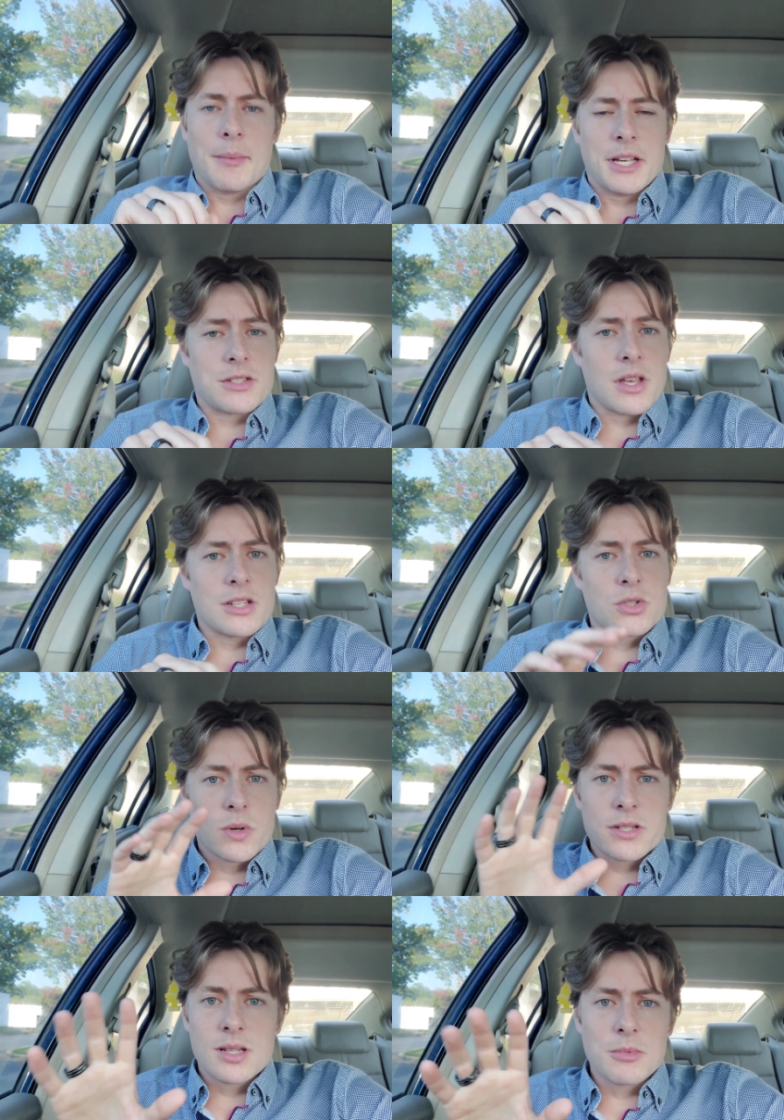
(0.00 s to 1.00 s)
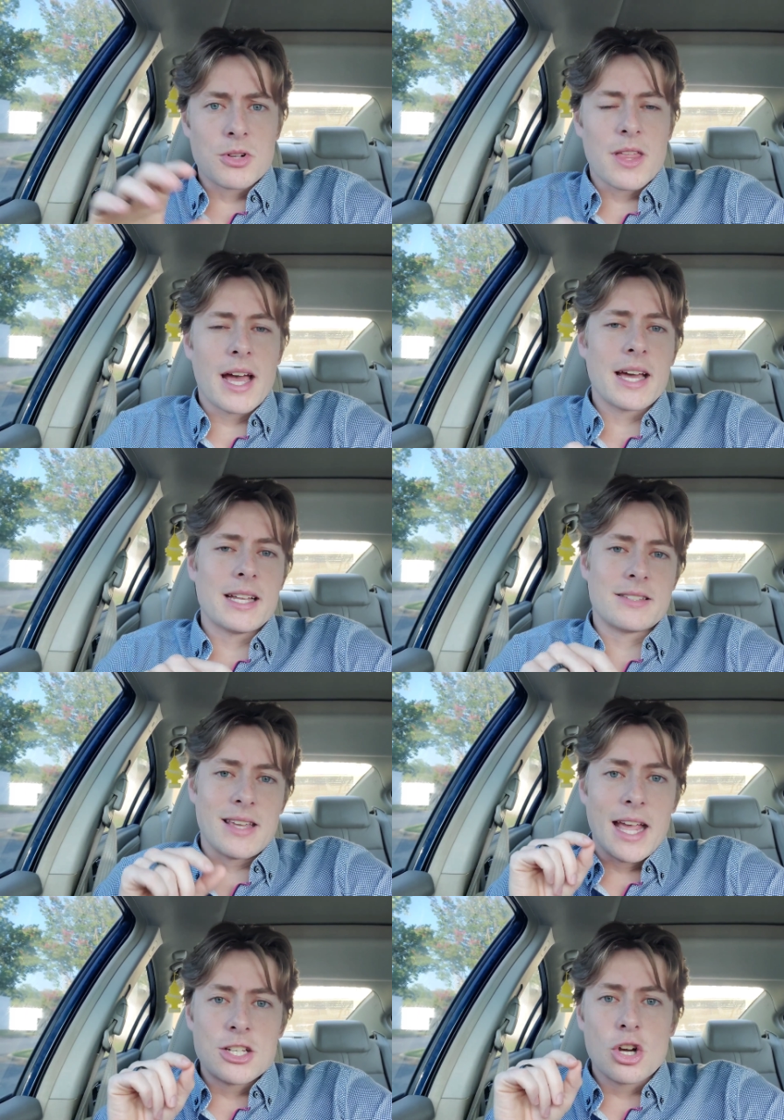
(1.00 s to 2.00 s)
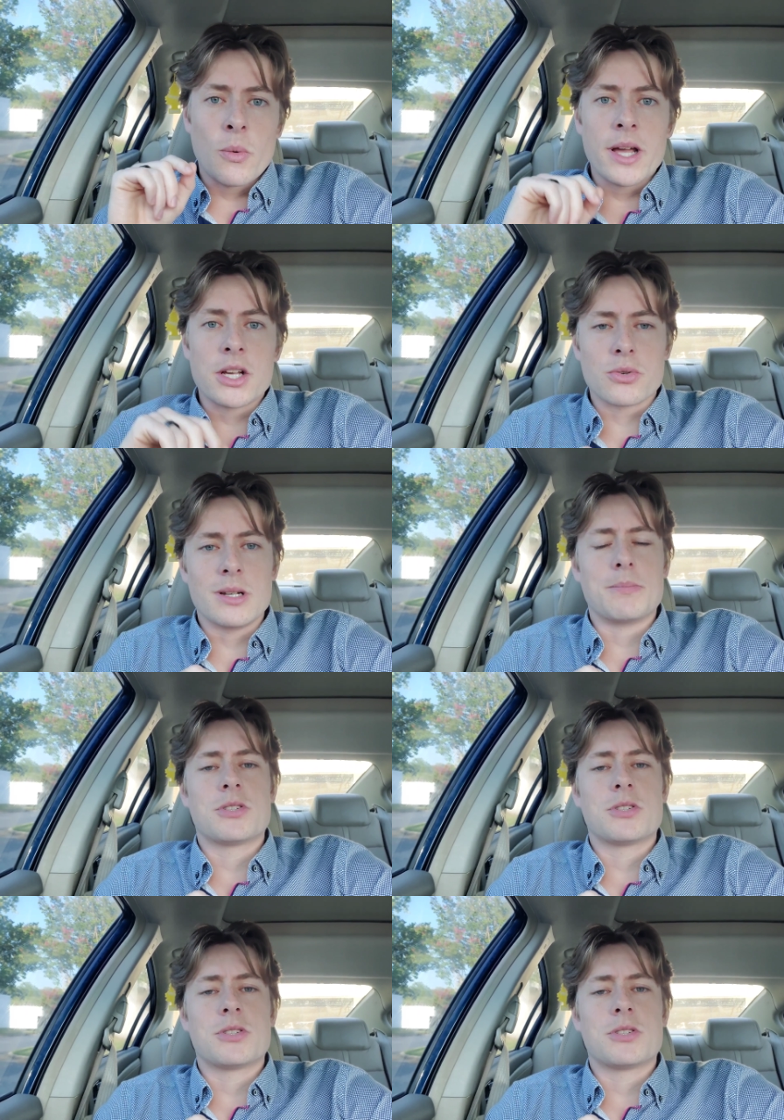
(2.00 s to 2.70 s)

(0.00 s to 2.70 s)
is sort of similar to that. It's HOA creep.